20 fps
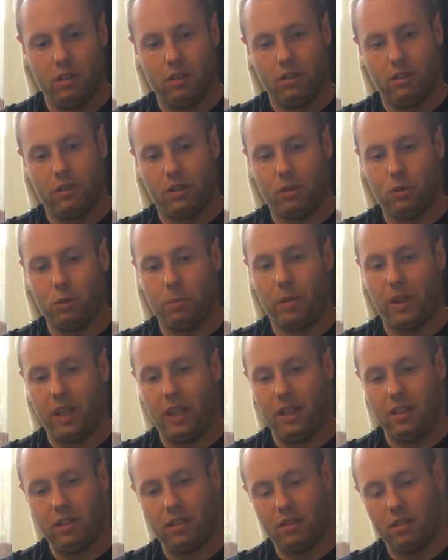There's a little
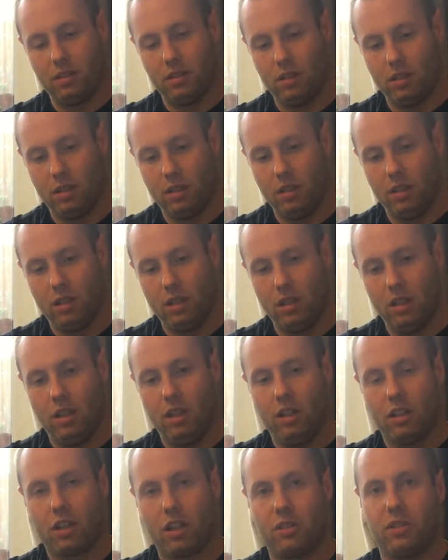bead
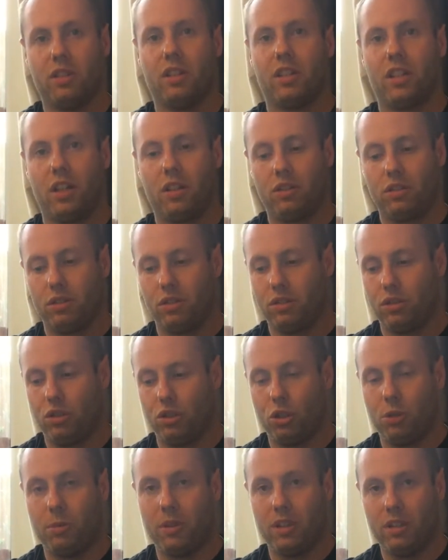goes in a tungsten
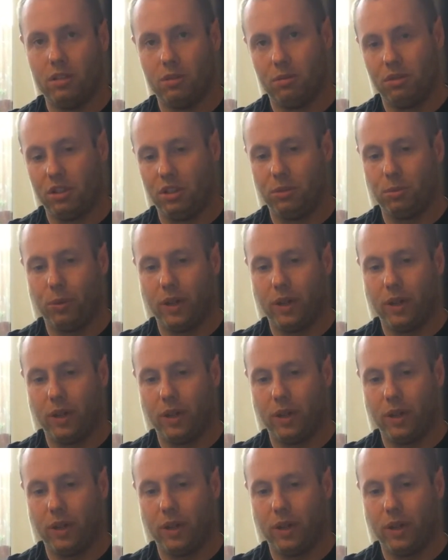tubing, which is